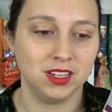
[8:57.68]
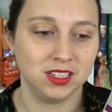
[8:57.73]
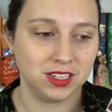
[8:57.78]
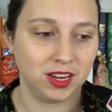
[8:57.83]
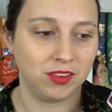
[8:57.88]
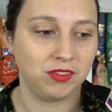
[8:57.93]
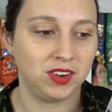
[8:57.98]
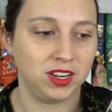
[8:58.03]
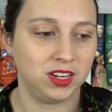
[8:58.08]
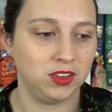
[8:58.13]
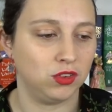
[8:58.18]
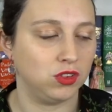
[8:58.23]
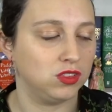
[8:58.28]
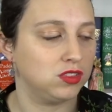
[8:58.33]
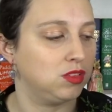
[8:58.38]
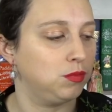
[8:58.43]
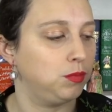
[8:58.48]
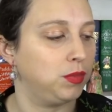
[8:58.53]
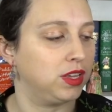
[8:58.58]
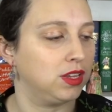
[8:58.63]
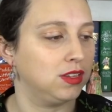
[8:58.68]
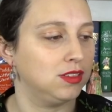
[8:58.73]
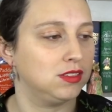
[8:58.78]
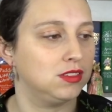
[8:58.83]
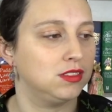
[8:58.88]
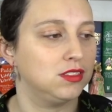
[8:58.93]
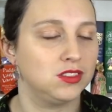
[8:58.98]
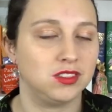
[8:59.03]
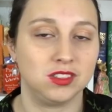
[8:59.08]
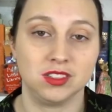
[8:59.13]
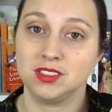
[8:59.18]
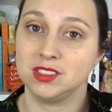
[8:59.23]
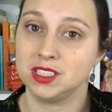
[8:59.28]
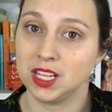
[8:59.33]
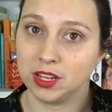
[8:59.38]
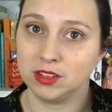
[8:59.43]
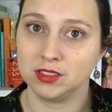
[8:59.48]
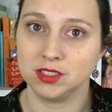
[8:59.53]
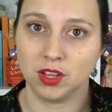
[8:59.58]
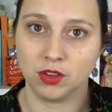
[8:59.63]
Definitely not, because she's
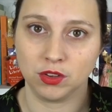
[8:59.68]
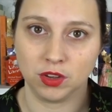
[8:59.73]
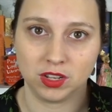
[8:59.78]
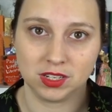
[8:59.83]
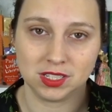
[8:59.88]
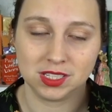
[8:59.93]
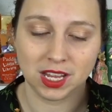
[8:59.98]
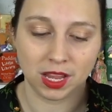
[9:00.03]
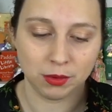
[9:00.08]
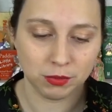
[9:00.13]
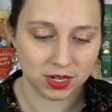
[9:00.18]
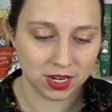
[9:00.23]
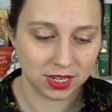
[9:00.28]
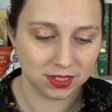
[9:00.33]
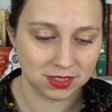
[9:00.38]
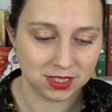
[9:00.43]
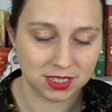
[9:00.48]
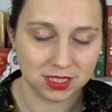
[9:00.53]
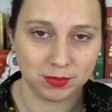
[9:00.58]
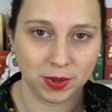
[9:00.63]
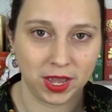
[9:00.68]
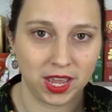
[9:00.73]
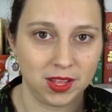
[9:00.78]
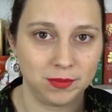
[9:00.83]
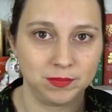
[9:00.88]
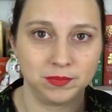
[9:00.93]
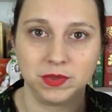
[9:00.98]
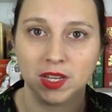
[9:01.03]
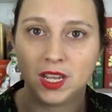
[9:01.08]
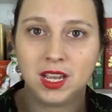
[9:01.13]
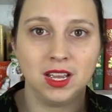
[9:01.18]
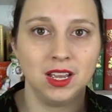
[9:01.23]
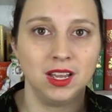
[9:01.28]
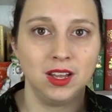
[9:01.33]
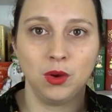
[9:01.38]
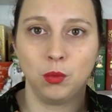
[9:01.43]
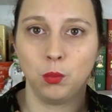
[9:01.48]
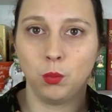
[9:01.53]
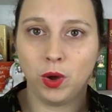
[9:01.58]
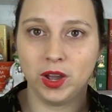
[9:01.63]
so, so good. Same with Nancy Spain.
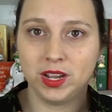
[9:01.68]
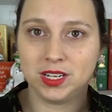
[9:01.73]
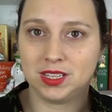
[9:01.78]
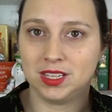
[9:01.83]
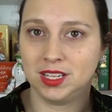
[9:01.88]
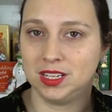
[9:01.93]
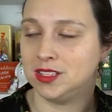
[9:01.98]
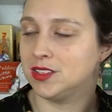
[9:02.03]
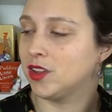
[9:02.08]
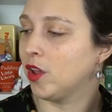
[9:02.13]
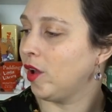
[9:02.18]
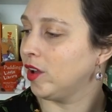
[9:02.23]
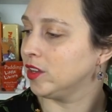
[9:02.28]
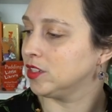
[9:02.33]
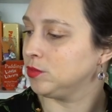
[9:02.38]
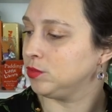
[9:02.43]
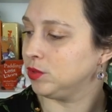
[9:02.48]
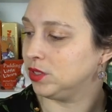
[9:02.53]
Why did these go out of